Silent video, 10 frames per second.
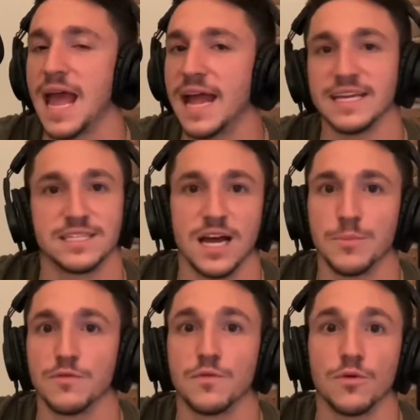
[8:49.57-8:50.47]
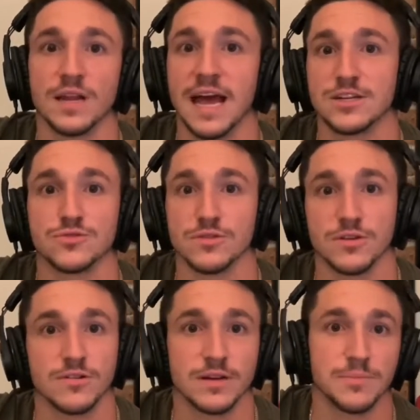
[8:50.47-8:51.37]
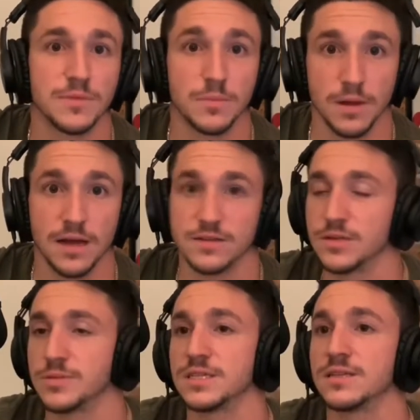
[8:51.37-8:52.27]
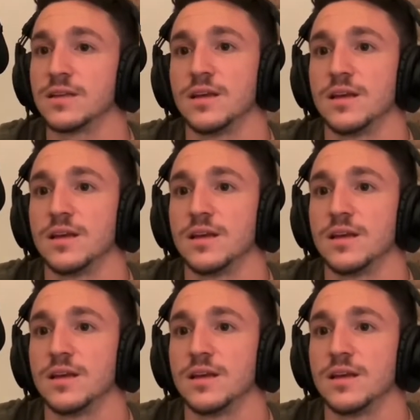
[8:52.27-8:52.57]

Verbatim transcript: any time before a natural occurring apocalypse and